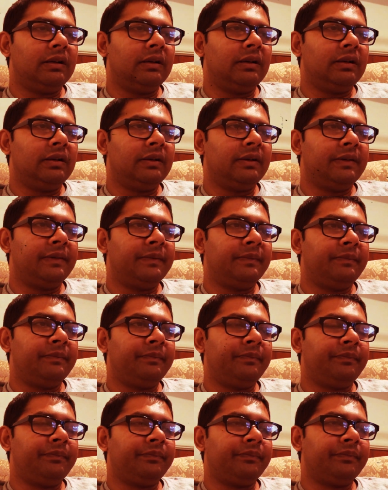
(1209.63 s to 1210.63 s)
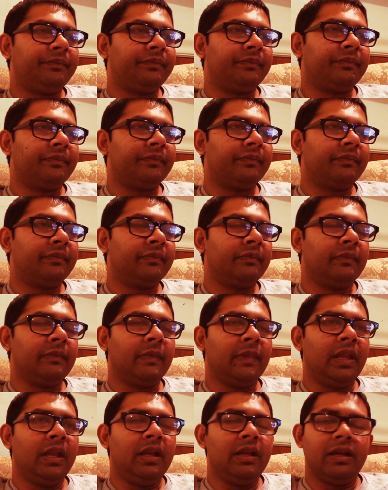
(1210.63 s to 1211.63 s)
Um,
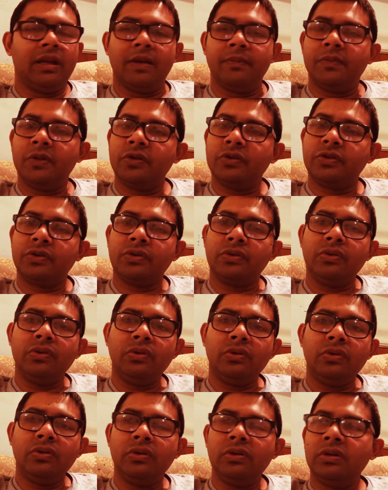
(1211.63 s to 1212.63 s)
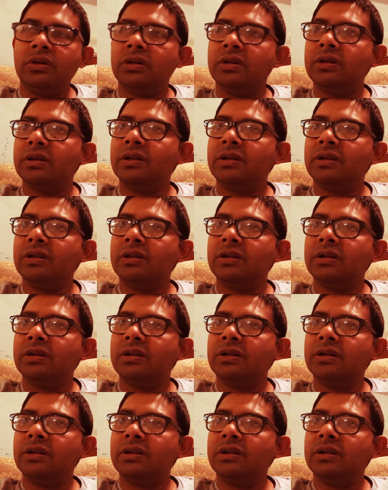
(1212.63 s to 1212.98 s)
I'm not sure